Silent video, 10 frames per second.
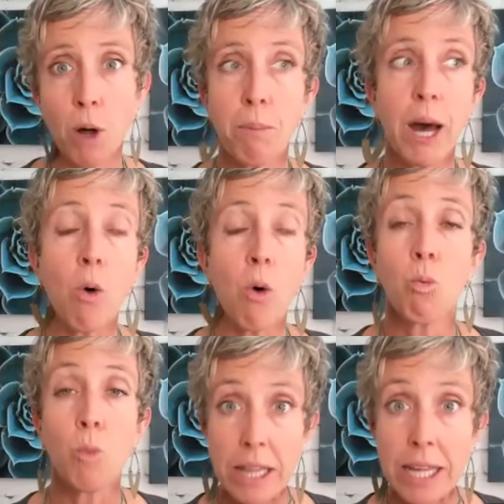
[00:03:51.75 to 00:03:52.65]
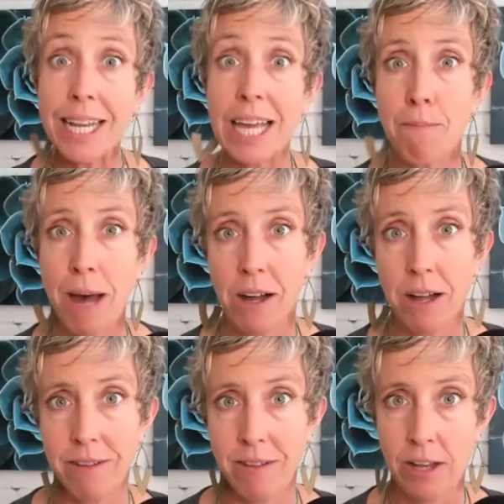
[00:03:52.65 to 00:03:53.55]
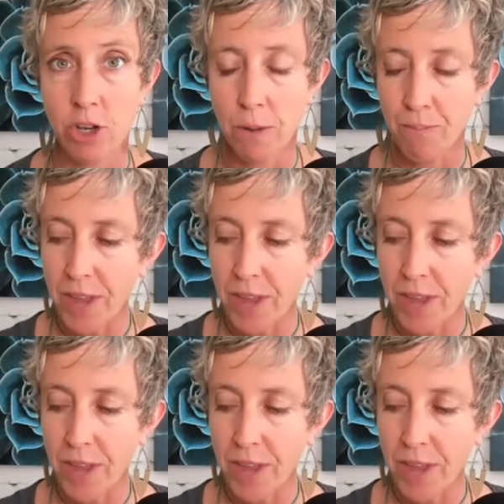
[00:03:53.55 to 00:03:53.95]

but willing to get back on stage.